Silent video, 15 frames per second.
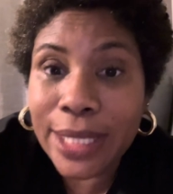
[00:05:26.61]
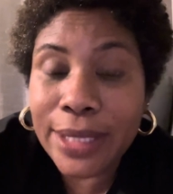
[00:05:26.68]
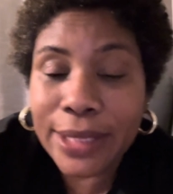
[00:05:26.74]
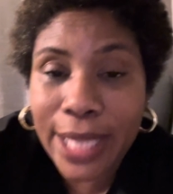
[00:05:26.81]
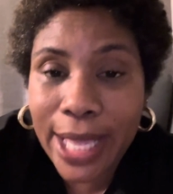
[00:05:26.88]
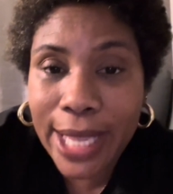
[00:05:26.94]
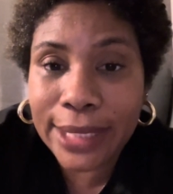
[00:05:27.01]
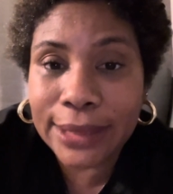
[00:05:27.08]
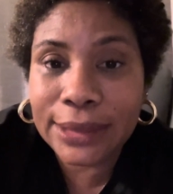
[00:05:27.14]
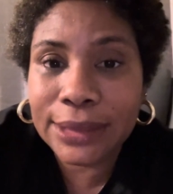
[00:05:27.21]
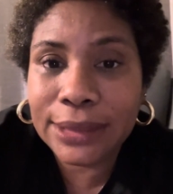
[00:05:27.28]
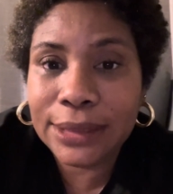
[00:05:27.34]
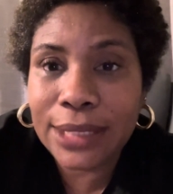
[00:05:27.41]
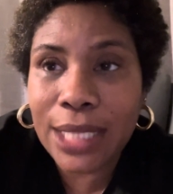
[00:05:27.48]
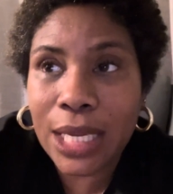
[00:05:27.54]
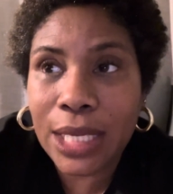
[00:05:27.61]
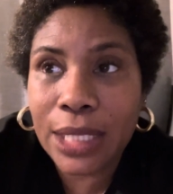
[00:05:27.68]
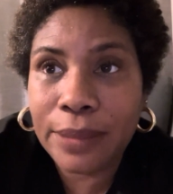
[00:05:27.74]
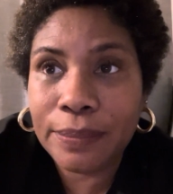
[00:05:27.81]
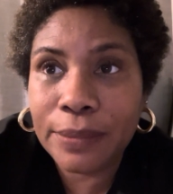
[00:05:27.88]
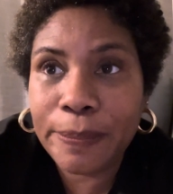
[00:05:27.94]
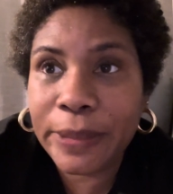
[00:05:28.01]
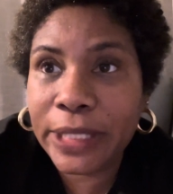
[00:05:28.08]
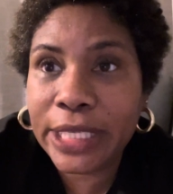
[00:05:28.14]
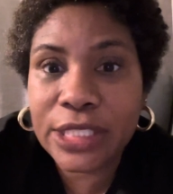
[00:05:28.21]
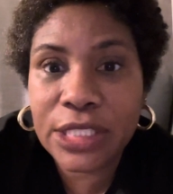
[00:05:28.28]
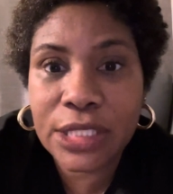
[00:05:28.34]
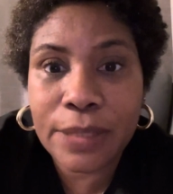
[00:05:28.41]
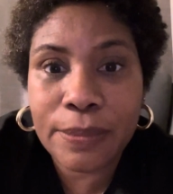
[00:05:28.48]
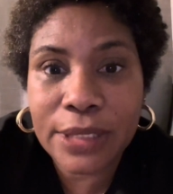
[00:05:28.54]
That because
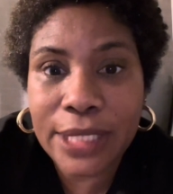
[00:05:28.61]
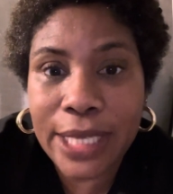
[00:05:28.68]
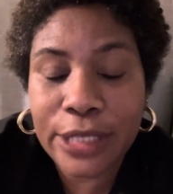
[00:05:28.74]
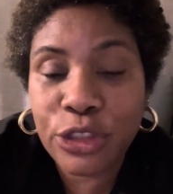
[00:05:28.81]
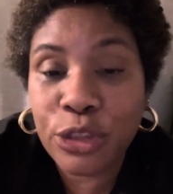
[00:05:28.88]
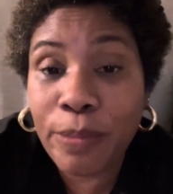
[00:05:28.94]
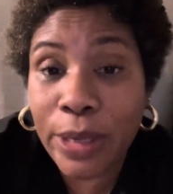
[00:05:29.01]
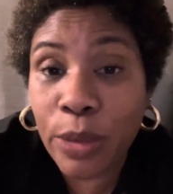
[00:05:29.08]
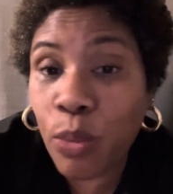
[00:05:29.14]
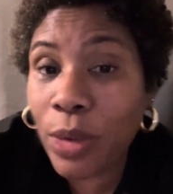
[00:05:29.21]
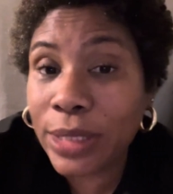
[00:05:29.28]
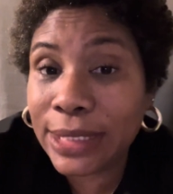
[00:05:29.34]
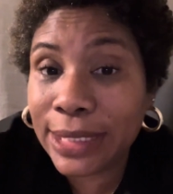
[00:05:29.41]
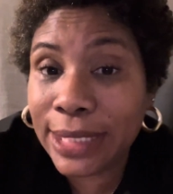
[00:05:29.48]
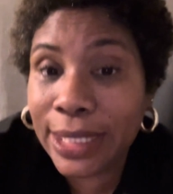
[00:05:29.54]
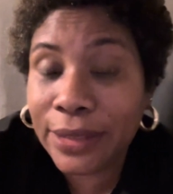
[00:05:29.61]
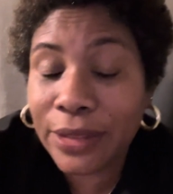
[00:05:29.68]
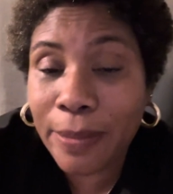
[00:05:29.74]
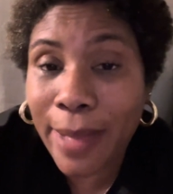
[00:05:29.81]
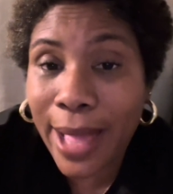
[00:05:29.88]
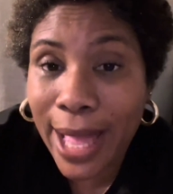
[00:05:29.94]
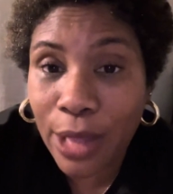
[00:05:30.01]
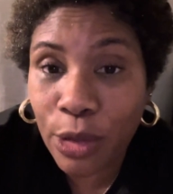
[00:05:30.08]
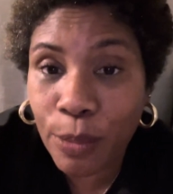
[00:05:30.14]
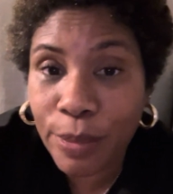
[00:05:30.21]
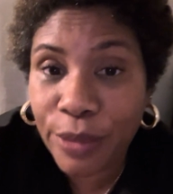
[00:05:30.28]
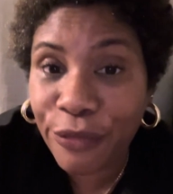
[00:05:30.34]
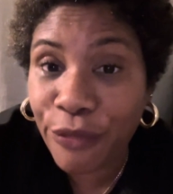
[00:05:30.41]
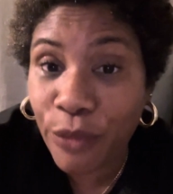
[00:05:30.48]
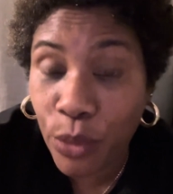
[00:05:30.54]
sometimes you may want to get them out
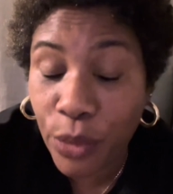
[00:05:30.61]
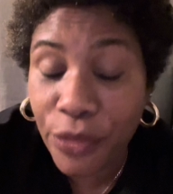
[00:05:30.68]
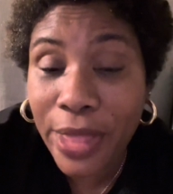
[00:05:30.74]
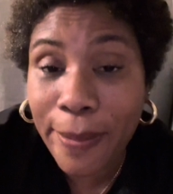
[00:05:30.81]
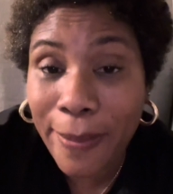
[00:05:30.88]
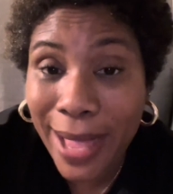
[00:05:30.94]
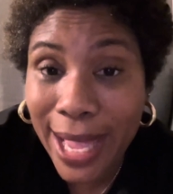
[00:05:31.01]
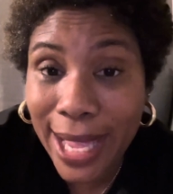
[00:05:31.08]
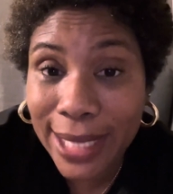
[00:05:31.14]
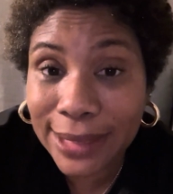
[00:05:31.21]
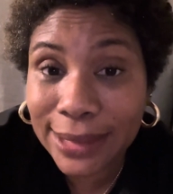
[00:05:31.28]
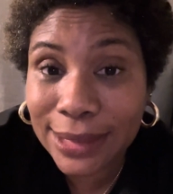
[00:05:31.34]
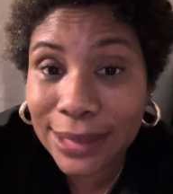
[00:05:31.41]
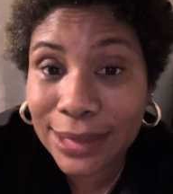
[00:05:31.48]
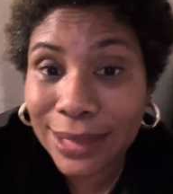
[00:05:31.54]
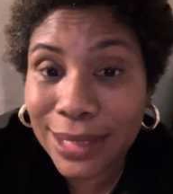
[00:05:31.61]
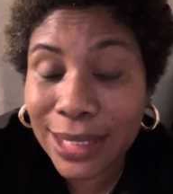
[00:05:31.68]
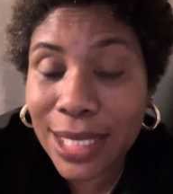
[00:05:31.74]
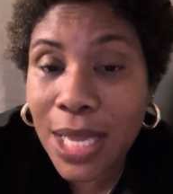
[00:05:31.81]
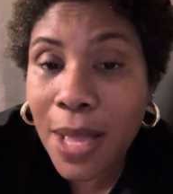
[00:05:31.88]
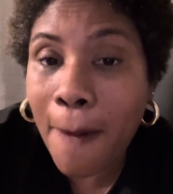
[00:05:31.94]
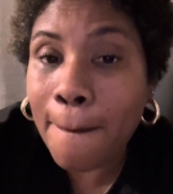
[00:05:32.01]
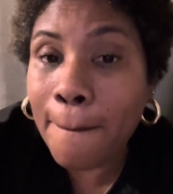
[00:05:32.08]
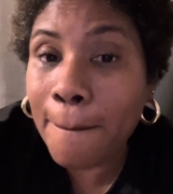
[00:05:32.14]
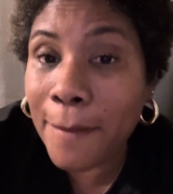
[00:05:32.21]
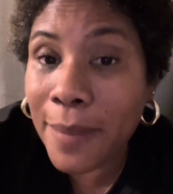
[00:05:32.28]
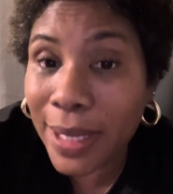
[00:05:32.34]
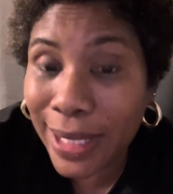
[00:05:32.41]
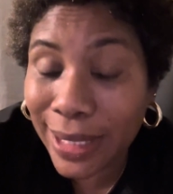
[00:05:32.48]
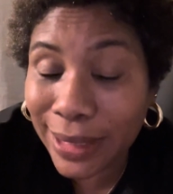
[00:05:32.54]
before they pass,
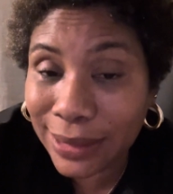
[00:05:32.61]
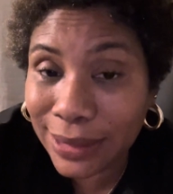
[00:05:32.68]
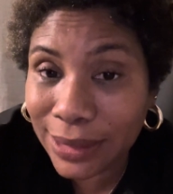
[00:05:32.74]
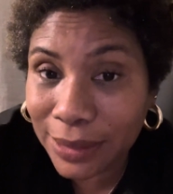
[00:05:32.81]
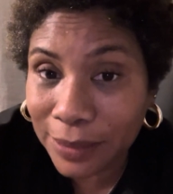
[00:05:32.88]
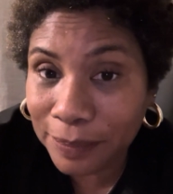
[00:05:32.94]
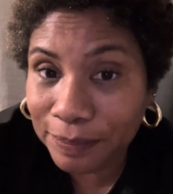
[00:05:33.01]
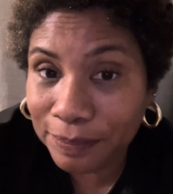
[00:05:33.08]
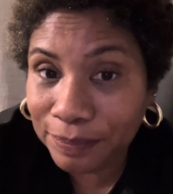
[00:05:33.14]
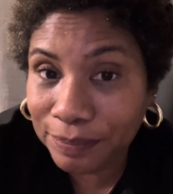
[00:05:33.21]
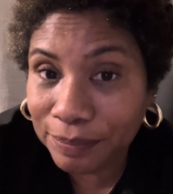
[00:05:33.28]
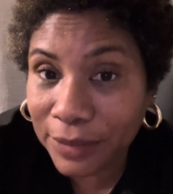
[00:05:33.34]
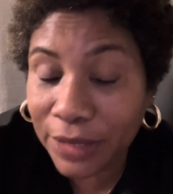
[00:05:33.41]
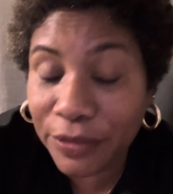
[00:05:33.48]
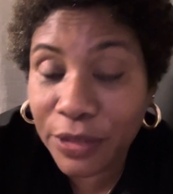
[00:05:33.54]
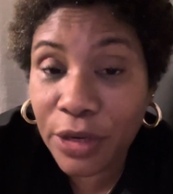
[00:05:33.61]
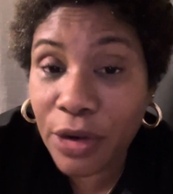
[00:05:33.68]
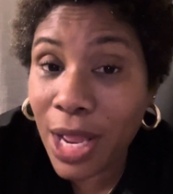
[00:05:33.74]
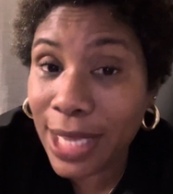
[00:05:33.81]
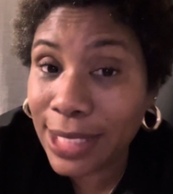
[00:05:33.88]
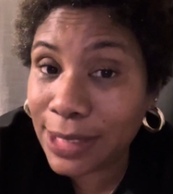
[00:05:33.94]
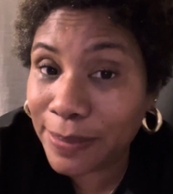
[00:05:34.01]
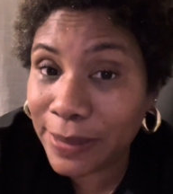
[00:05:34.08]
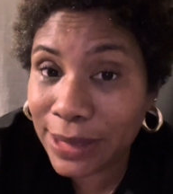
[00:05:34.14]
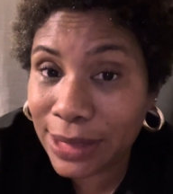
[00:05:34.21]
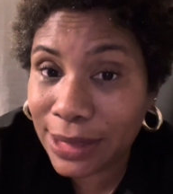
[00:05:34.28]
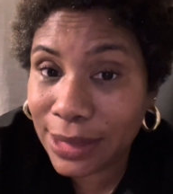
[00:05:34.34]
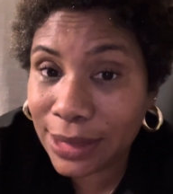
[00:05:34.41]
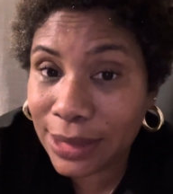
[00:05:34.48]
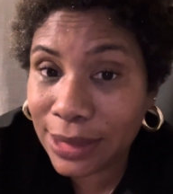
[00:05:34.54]
but if they're hospice